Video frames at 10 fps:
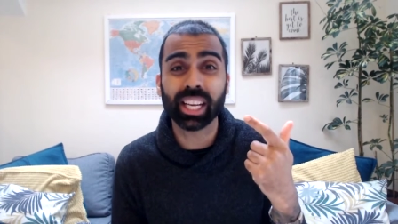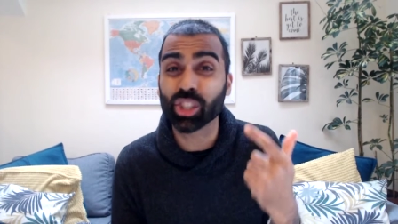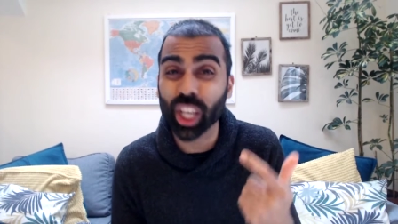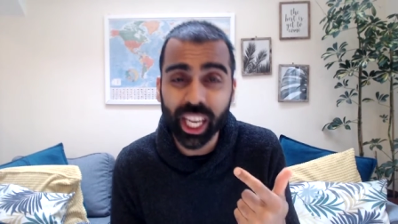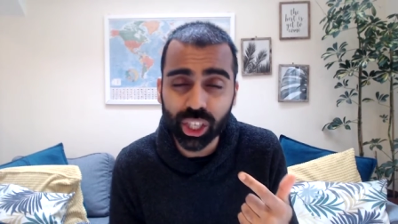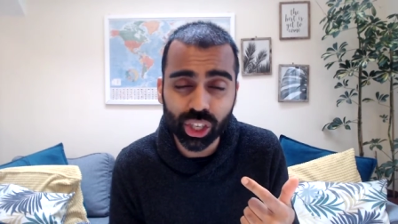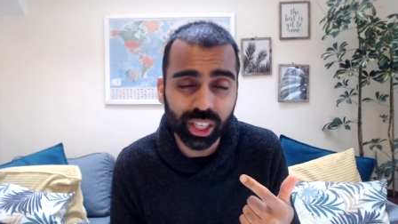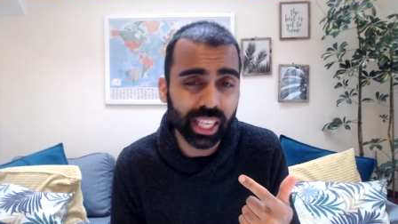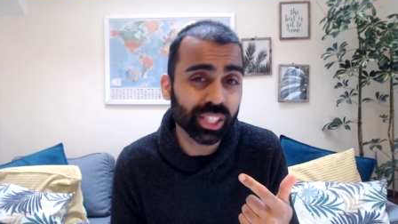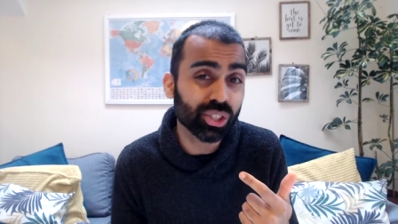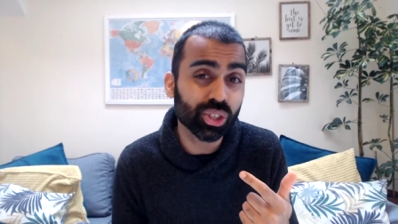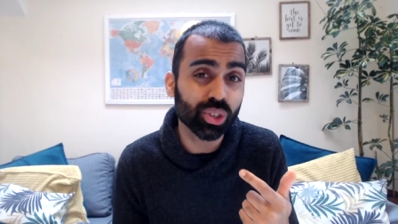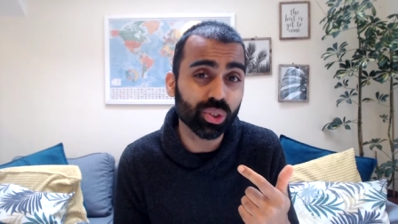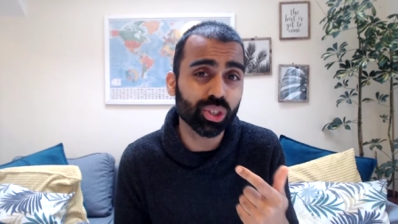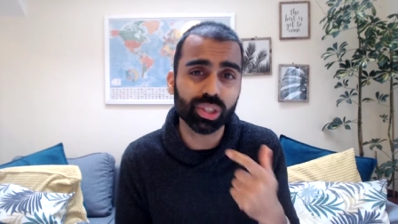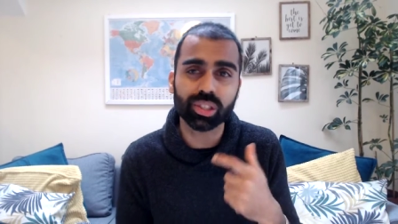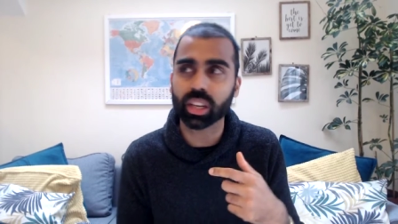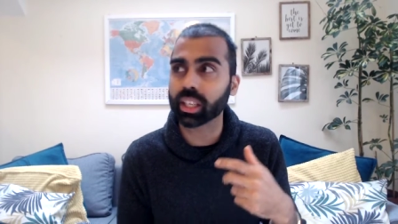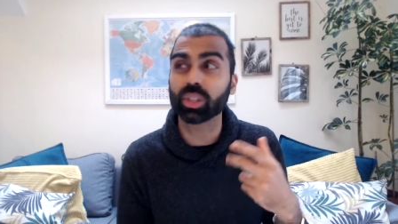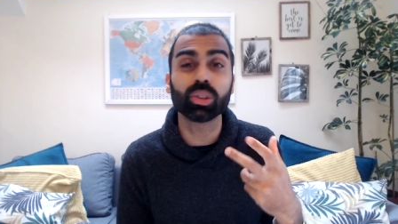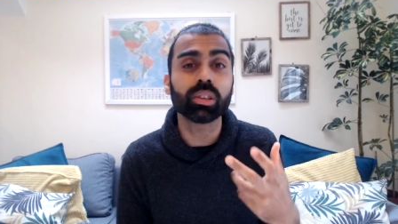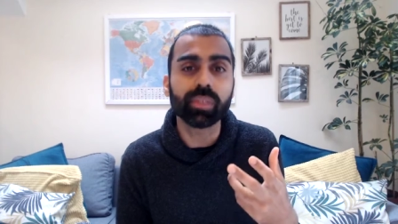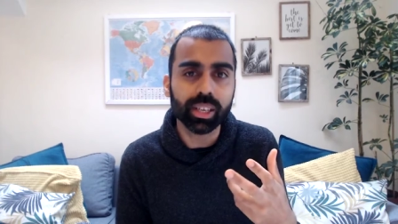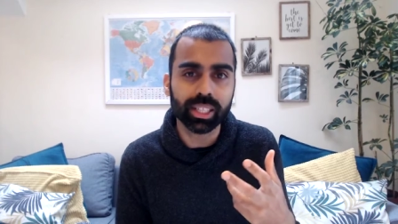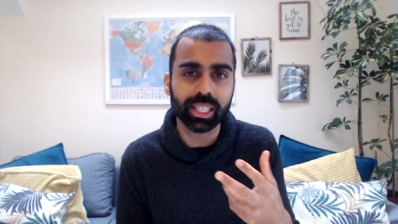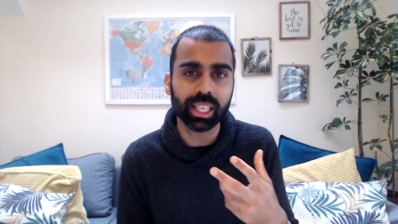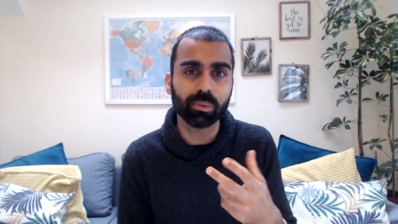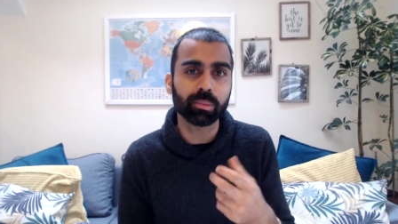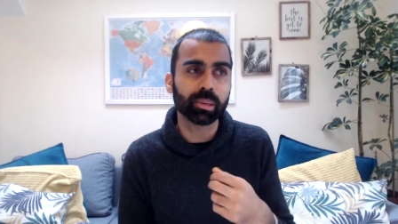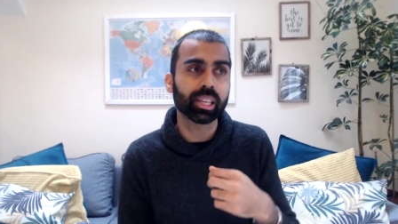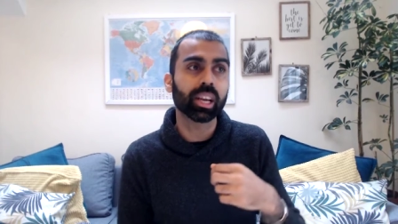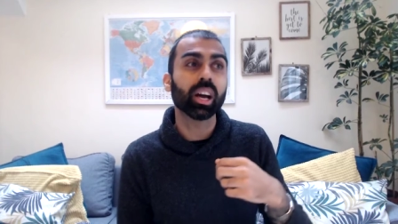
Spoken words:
education institutions like a university would be